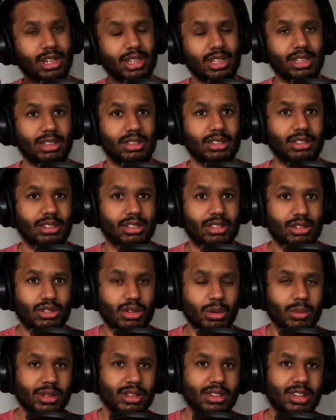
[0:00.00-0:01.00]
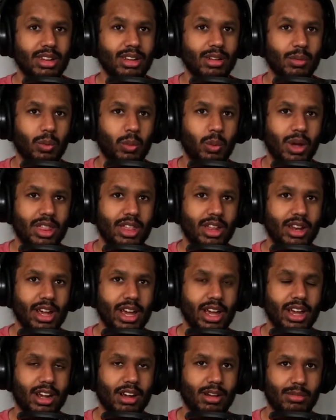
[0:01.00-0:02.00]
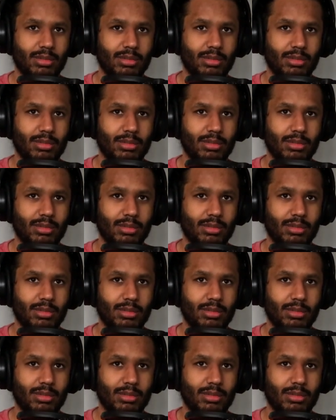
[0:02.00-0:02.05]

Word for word: Right. Someone did it with an air